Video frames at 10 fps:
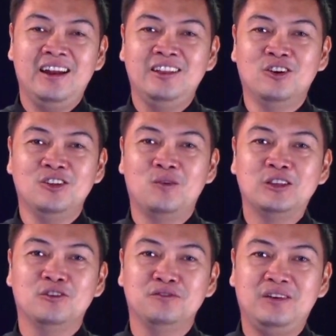I really
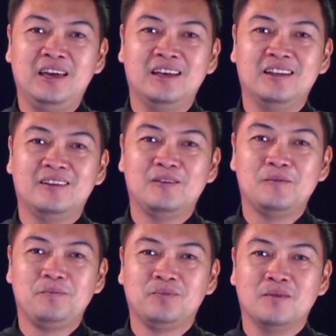don't know what to feel.
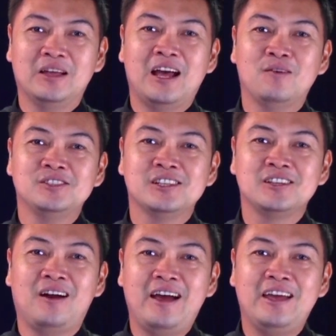But
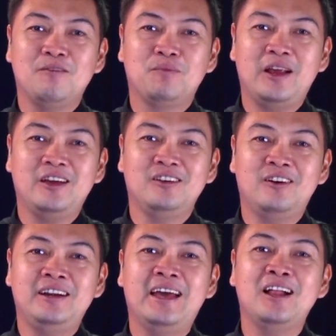I was just crying,
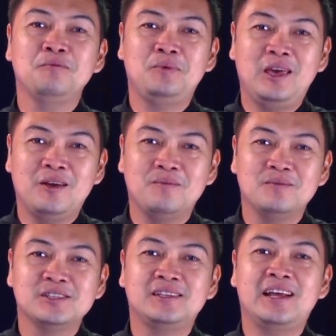praying, Lord, help
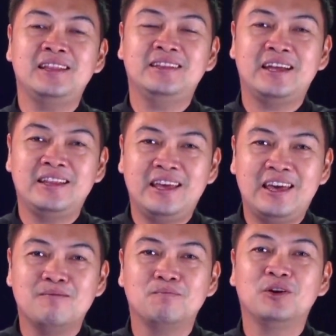him,
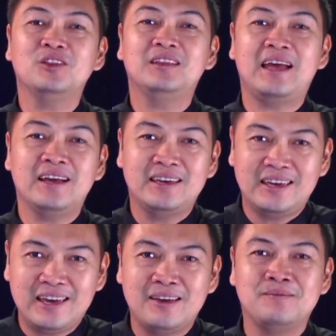strengthen him,
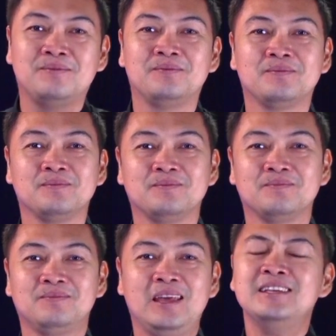protect him.
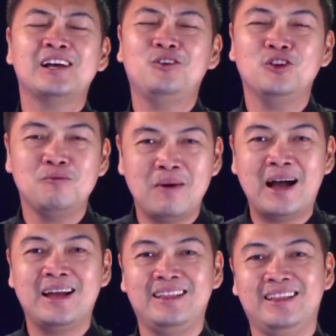He's a
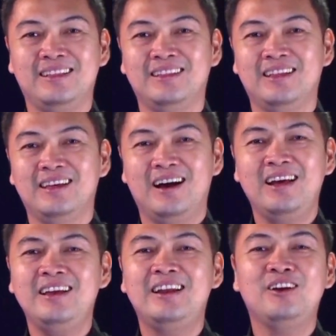good man,
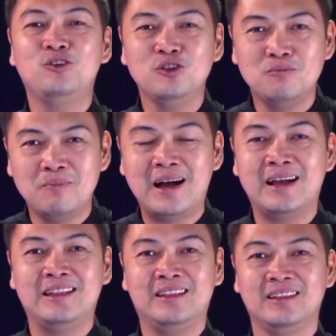a really
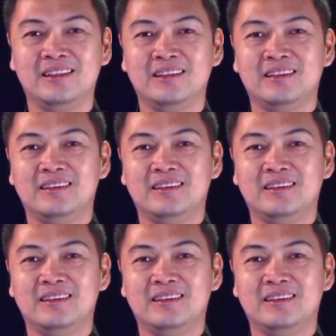good man.